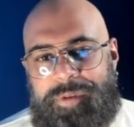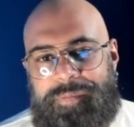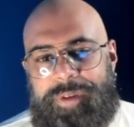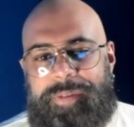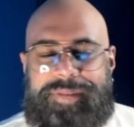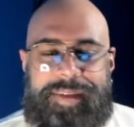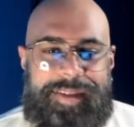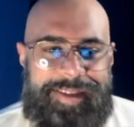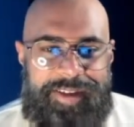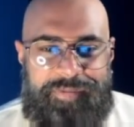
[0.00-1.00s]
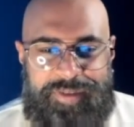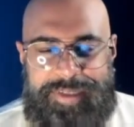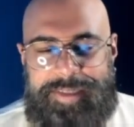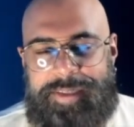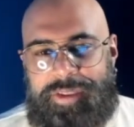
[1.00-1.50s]
moves for
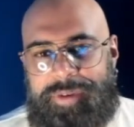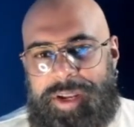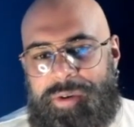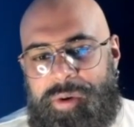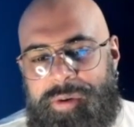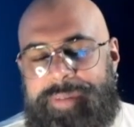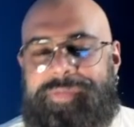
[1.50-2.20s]
season 3 lore.